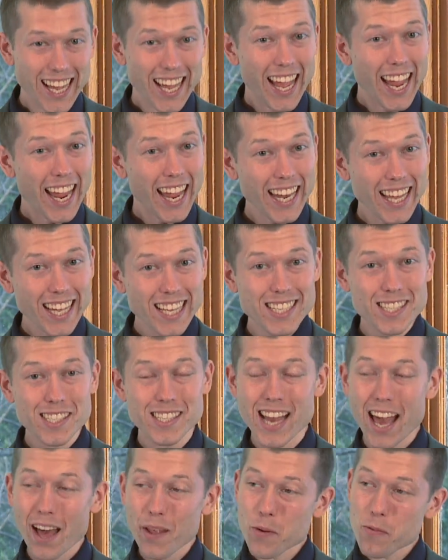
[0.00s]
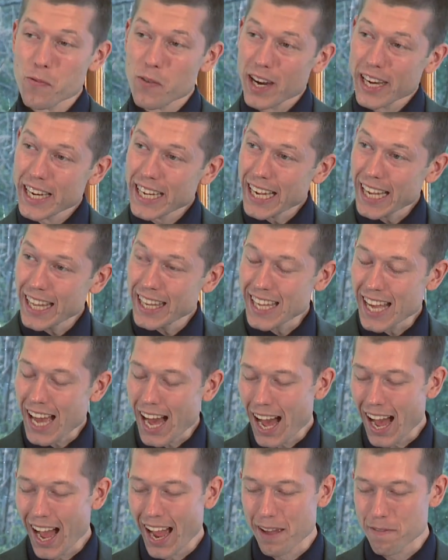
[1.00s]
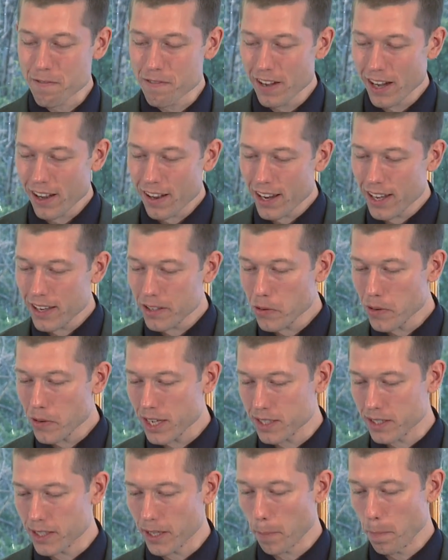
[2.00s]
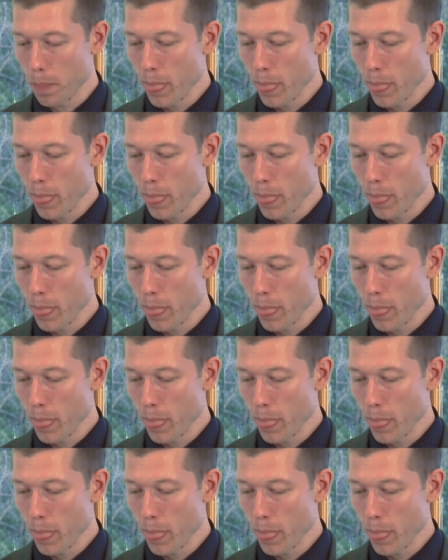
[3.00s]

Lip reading: It is. Now they're finding it in the eye. Very interesting.